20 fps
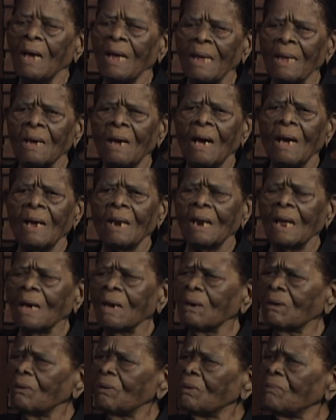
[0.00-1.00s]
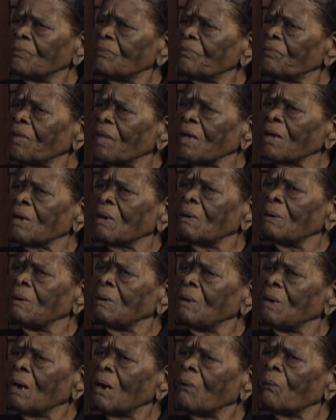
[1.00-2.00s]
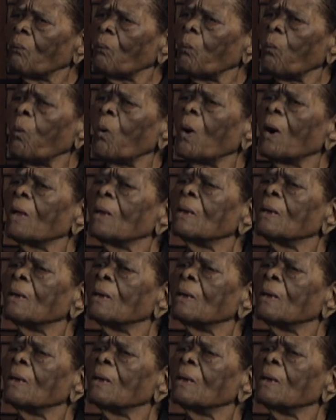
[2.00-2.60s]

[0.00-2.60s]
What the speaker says: And I couldn't think of not one.